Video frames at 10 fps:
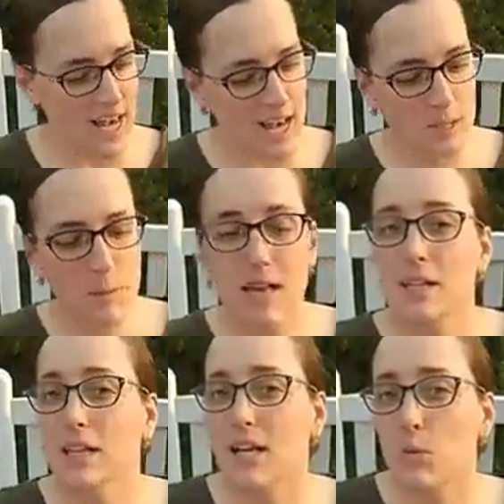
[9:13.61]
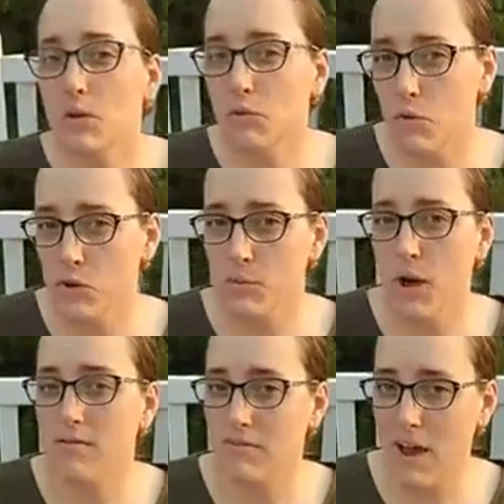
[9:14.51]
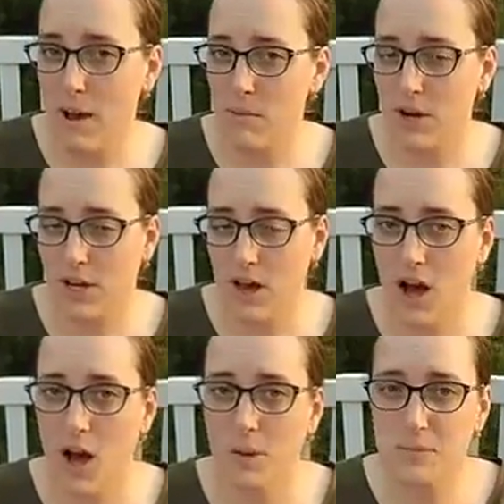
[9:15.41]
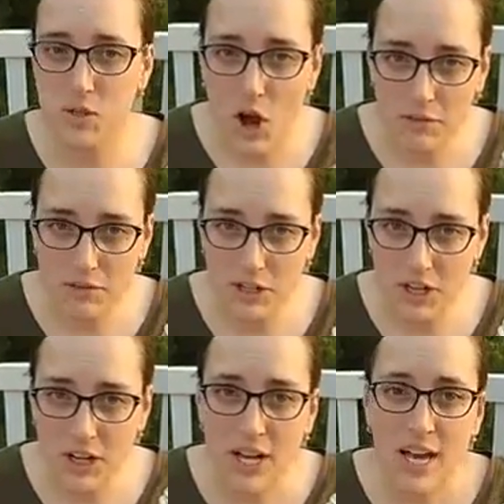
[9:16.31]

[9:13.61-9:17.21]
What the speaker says: It's my liquid form of a fabric softener.